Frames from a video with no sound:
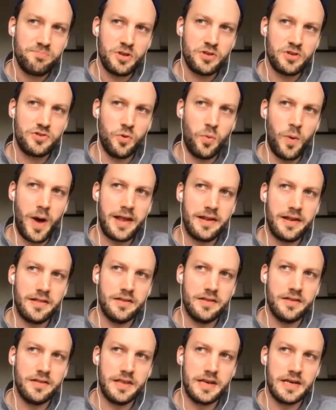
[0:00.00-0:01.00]
to
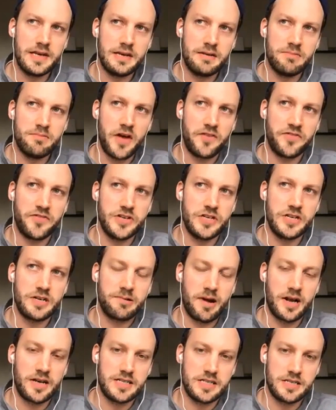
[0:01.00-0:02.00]
when the refugee
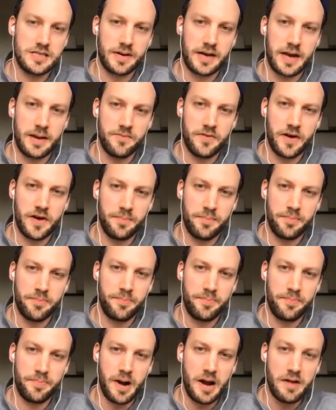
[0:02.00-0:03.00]
crisis became very
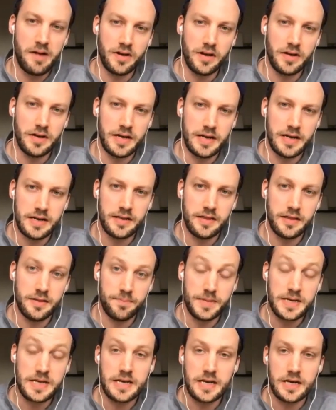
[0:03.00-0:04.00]
prevalent in the
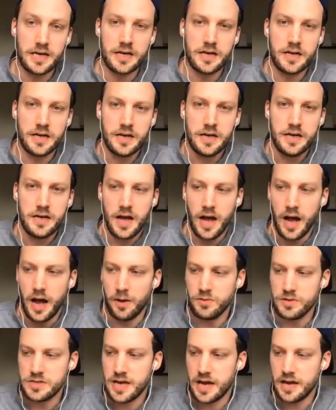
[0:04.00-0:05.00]
media I
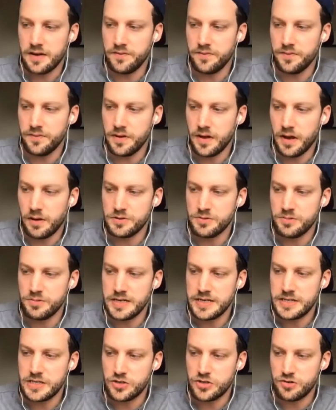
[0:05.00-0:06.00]
was kind of I was
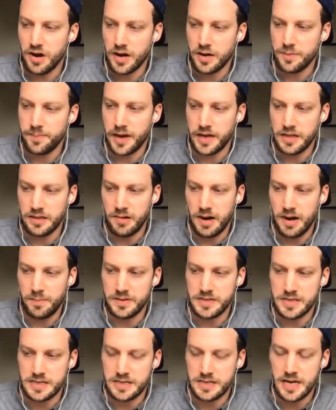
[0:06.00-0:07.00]
really struck by the
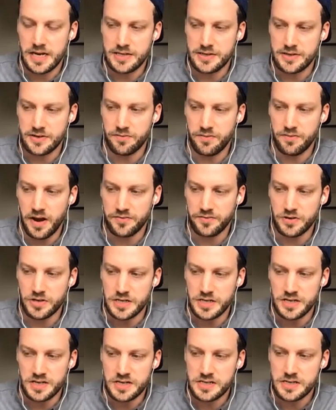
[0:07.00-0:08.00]
representation of
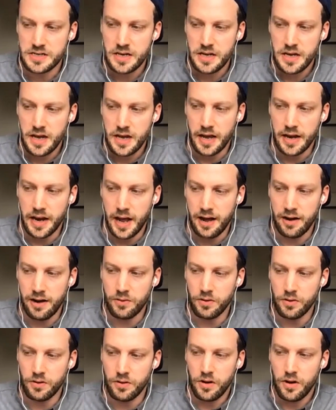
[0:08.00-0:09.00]
refugees and
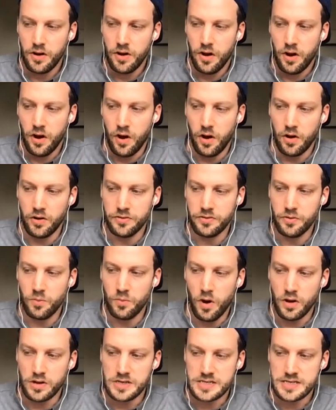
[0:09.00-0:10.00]
how on the
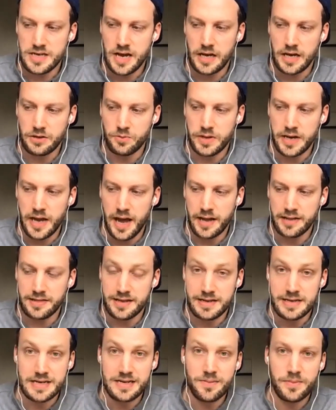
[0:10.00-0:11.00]
one side we had the
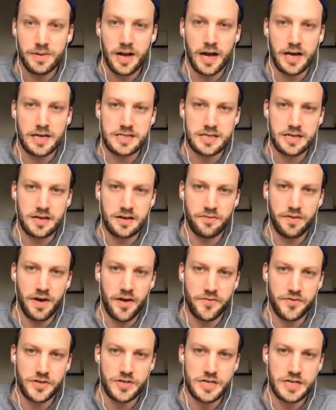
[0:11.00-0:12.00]
demonizing of
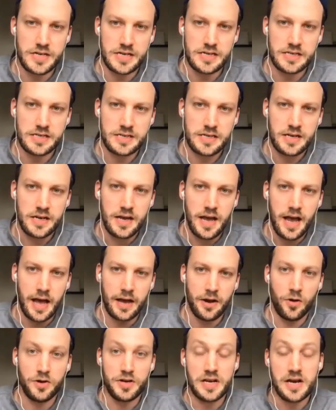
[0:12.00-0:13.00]
refugees
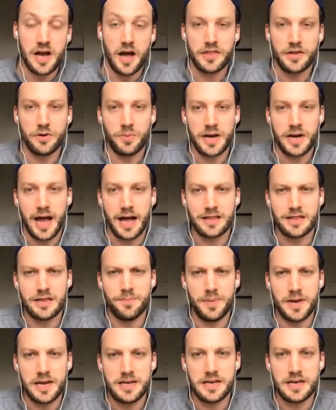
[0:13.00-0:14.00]
and on the other we had the
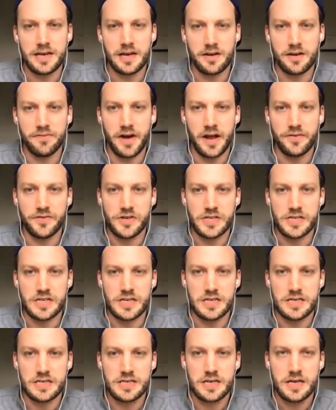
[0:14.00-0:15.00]
pitying of
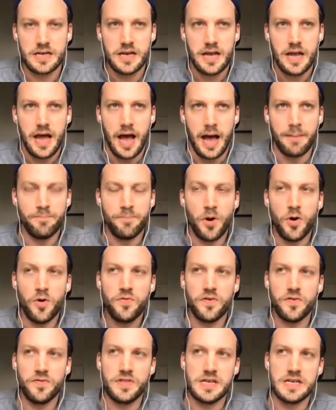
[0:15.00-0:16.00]
refugees and
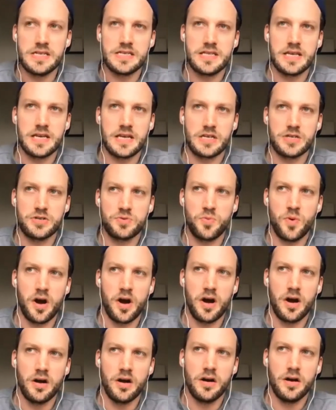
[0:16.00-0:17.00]
both of these things
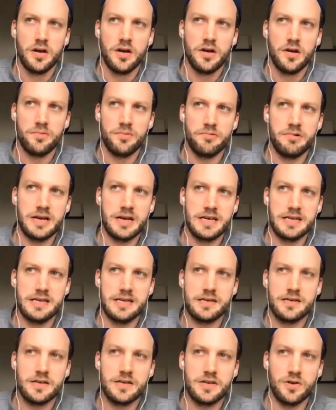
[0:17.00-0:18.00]
were really
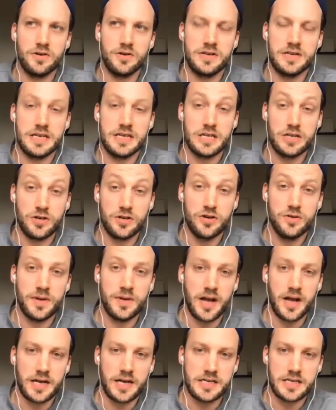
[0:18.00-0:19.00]
you know
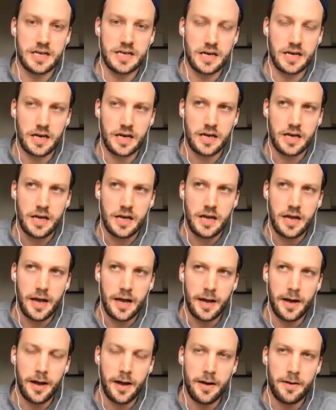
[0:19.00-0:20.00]
dehumanizing
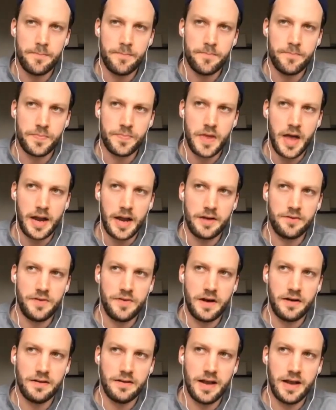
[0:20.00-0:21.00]
um, and I
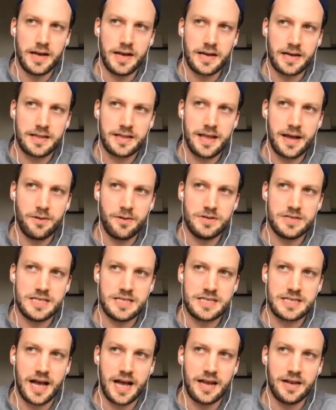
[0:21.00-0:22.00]
felt like there was
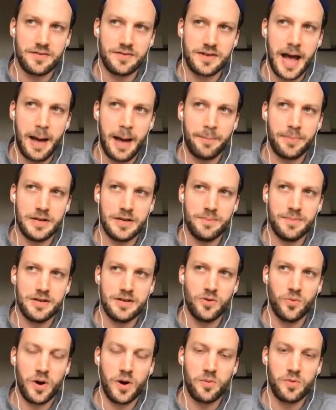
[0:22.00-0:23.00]
this kind of gap in the
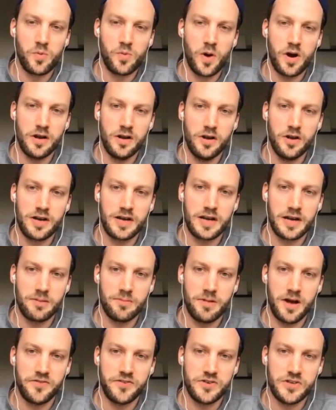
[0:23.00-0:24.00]
middle where we weren't looking at
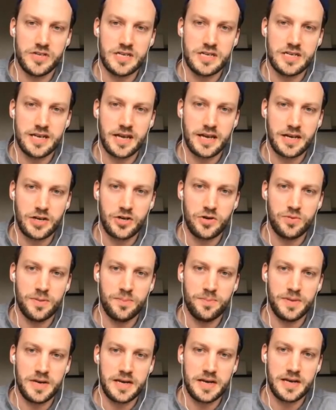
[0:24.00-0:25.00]
refugees like
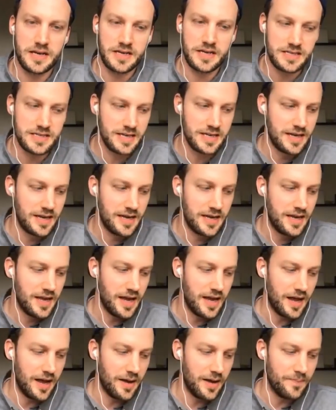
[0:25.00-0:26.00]
human beings
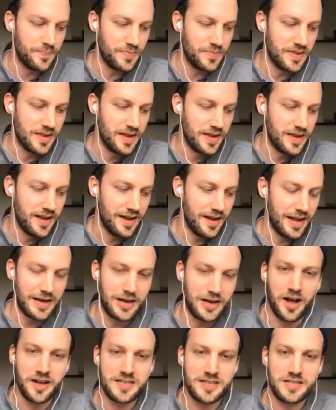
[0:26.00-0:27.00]
um,
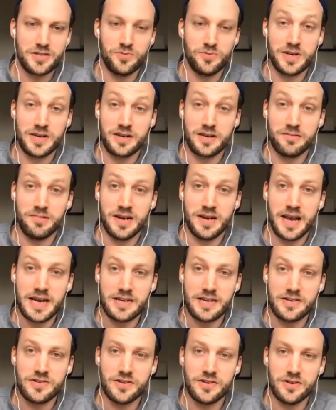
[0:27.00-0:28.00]
like us that we could
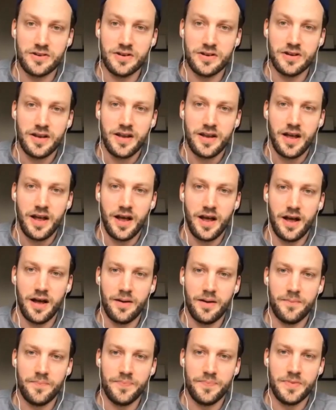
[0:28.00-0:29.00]
relate to
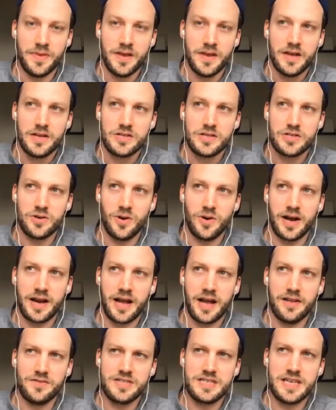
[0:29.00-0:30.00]
um, so I
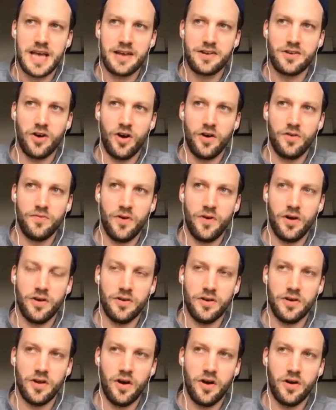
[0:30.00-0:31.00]
kind of set off
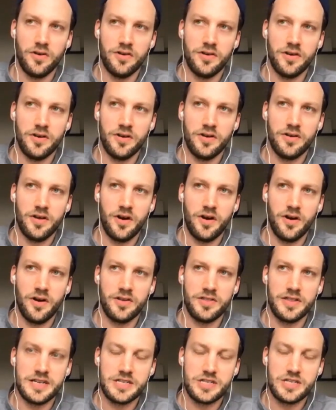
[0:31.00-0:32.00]
on on uh, this